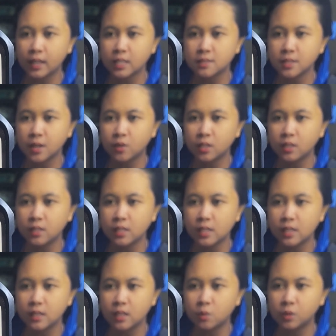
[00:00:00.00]
eyes stared at the
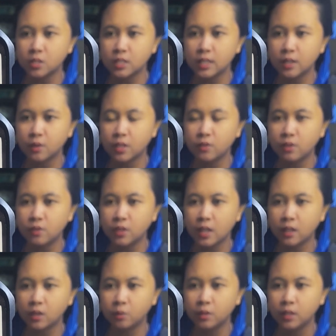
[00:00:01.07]
tea that was clear and vivid
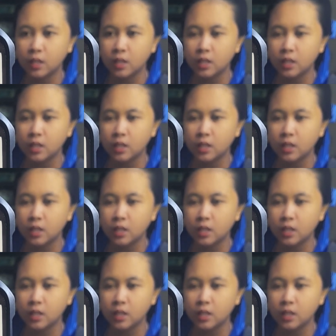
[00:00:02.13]
yellow,